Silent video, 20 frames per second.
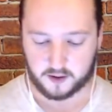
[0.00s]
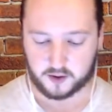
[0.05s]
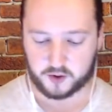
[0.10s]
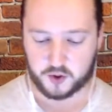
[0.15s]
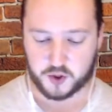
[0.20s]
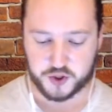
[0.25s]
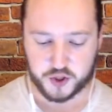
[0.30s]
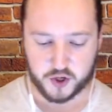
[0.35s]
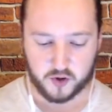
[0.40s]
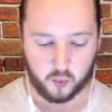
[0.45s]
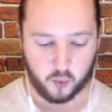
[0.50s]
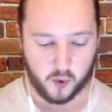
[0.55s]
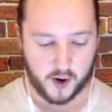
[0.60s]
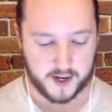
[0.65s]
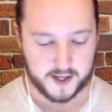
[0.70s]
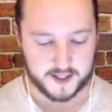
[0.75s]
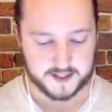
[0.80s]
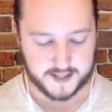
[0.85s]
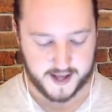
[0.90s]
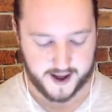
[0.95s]
Not too sure
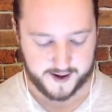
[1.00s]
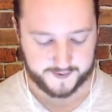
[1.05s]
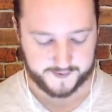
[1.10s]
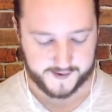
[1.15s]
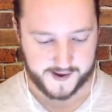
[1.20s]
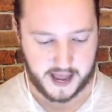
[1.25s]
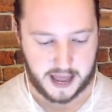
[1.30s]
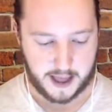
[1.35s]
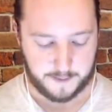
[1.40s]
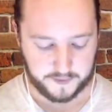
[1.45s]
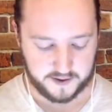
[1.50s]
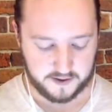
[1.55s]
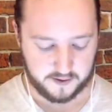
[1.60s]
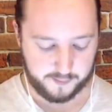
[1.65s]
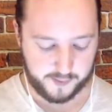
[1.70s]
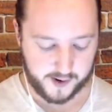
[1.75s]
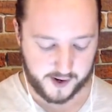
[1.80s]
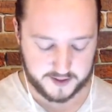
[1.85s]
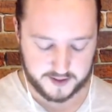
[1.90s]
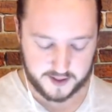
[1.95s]
what exactly
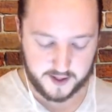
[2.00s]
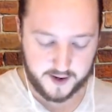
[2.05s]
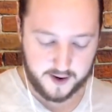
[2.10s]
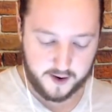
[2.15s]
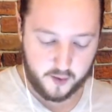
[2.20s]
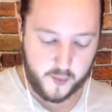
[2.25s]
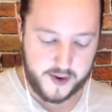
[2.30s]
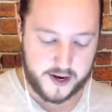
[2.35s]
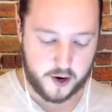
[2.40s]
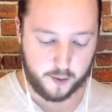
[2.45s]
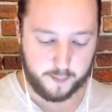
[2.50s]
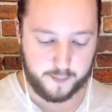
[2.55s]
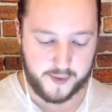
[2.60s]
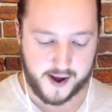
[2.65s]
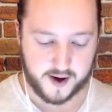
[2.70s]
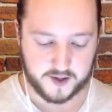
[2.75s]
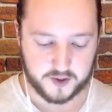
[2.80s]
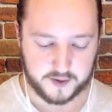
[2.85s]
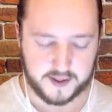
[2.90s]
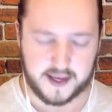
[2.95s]
happened, but we are
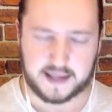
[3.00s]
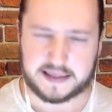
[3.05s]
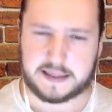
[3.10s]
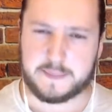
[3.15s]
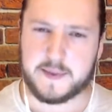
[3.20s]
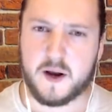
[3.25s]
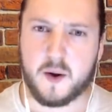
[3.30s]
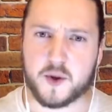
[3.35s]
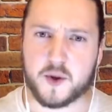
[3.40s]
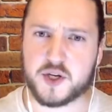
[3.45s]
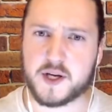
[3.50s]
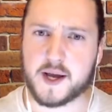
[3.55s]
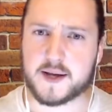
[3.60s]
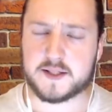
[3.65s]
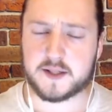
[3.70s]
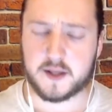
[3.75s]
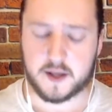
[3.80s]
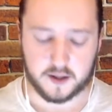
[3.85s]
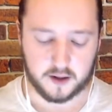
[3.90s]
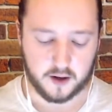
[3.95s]
back. So yeah, let what you
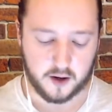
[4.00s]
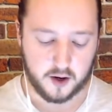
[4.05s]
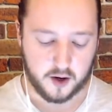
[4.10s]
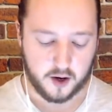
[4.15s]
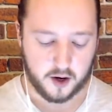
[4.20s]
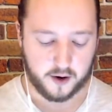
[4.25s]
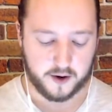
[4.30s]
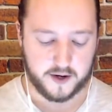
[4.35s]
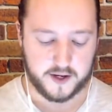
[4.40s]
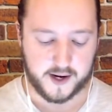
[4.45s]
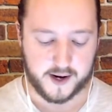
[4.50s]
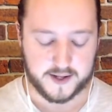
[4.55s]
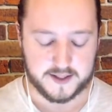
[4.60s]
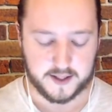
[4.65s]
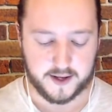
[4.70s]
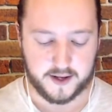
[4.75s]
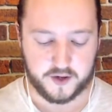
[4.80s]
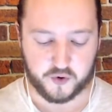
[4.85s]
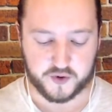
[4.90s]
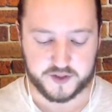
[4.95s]
guys think. Are you
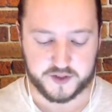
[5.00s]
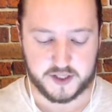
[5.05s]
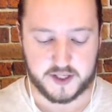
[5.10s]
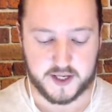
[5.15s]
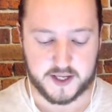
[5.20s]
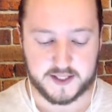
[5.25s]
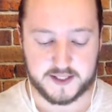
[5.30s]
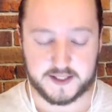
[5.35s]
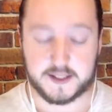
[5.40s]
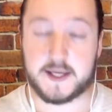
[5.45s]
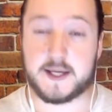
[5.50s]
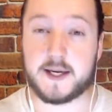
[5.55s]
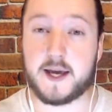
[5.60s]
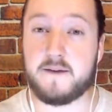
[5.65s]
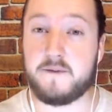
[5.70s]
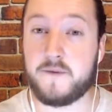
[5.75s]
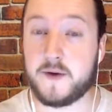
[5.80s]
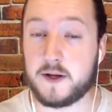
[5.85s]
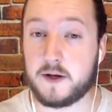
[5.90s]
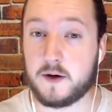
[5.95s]
guys interested in seeing
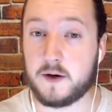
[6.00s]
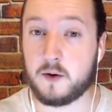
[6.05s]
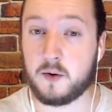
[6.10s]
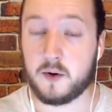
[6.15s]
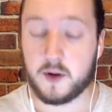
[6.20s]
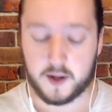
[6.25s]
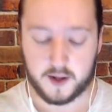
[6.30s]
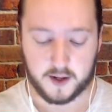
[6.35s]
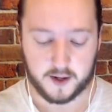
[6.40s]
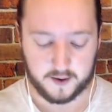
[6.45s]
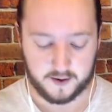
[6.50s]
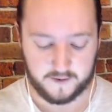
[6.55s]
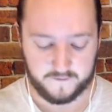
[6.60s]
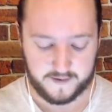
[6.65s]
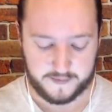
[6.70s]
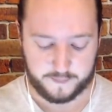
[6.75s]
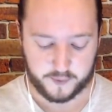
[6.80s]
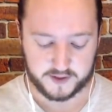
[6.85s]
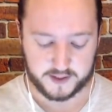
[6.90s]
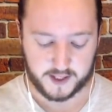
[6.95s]
a video
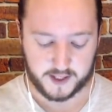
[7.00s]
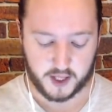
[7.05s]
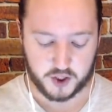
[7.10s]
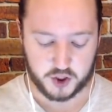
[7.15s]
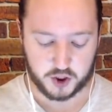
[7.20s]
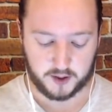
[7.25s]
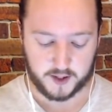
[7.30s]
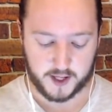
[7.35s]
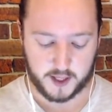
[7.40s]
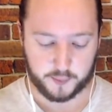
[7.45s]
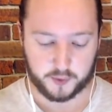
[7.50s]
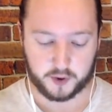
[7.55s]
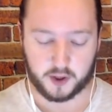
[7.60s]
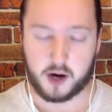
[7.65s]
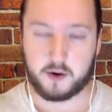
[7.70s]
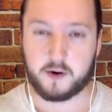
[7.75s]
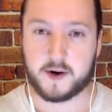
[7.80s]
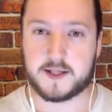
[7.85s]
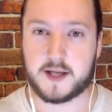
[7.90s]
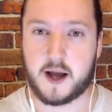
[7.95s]
of a potential like
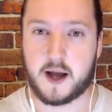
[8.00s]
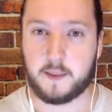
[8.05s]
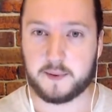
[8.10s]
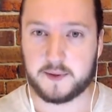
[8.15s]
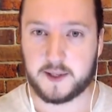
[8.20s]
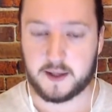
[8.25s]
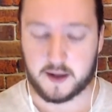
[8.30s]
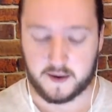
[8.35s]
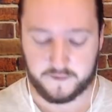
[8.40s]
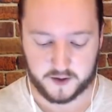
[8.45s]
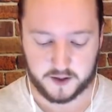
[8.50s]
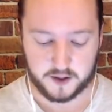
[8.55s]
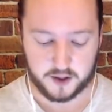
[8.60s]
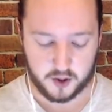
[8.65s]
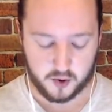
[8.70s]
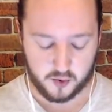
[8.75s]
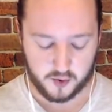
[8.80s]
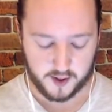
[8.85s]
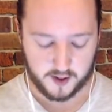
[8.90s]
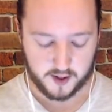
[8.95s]
progress update of the
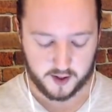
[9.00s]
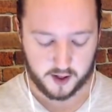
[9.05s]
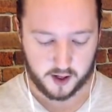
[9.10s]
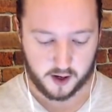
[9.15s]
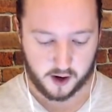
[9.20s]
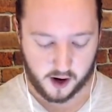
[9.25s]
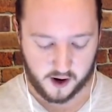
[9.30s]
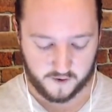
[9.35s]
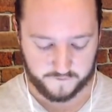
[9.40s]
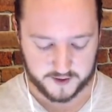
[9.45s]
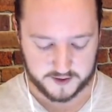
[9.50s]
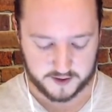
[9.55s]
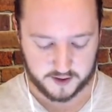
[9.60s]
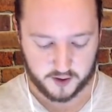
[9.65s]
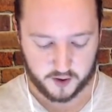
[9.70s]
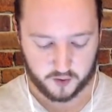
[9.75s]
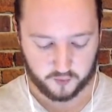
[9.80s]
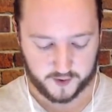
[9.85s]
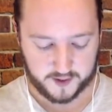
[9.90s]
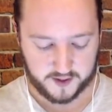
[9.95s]
new office
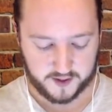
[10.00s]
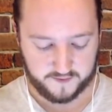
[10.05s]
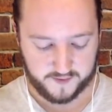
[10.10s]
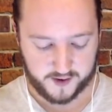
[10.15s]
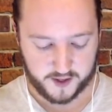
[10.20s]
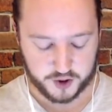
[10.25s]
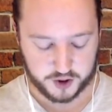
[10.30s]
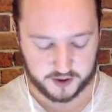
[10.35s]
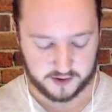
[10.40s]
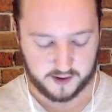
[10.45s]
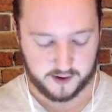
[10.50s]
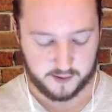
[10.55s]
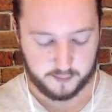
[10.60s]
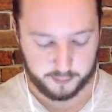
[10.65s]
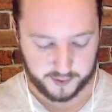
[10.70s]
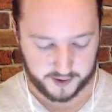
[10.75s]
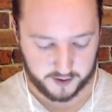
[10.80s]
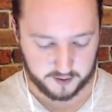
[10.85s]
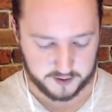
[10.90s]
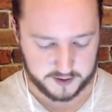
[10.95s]
renovation
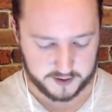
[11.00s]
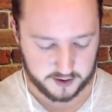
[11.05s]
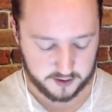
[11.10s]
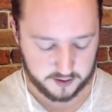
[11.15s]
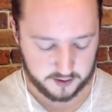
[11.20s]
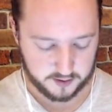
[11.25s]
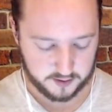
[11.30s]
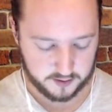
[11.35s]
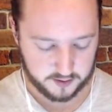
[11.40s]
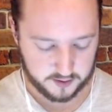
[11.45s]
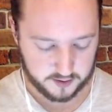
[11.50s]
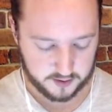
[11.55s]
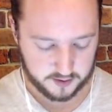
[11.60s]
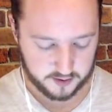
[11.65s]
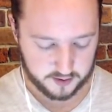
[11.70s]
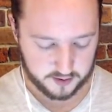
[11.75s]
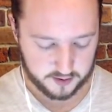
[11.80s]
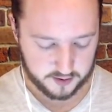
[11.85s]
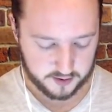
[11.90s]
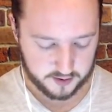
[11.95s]
build?
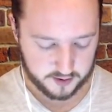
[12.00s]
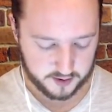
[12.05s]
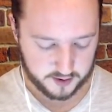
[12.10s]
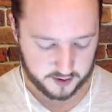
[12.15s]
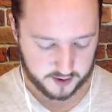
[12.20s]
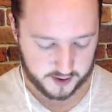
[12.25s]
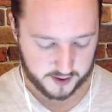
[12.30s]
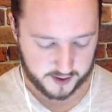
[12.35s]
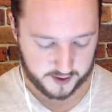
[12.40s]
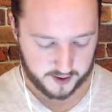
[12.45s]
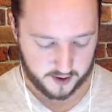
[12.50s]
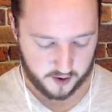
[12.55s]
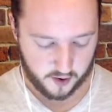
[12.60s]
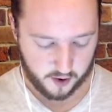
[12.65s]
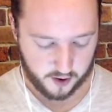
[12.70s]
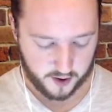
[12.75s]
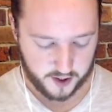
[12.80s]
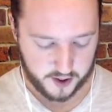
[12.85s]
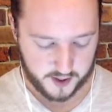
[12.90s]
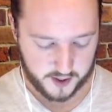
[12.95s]
Uh,
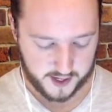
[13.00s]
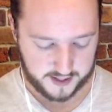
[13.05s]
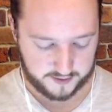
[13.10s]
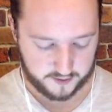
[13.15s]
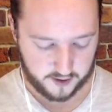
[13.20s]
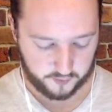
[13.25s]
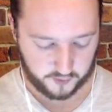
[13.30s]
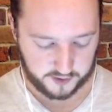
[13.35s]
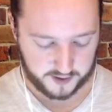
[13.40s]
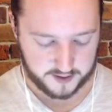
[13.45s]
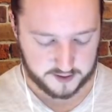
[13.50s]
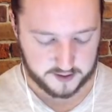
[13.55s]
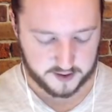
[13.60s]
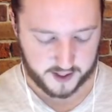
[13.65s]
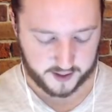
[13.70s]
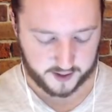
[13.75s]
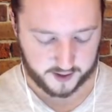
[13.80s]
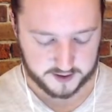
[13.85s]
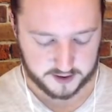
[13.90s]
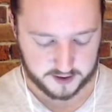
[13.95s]
or are you kind of not really into
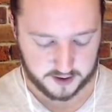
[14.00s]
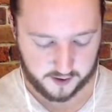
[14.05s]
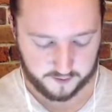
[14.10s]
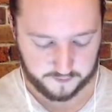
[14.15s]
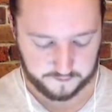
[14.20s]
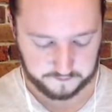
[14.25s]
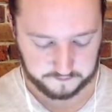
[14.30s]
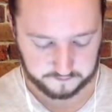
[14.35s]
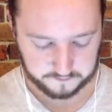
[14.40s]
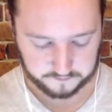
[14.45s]
that kind of stuff?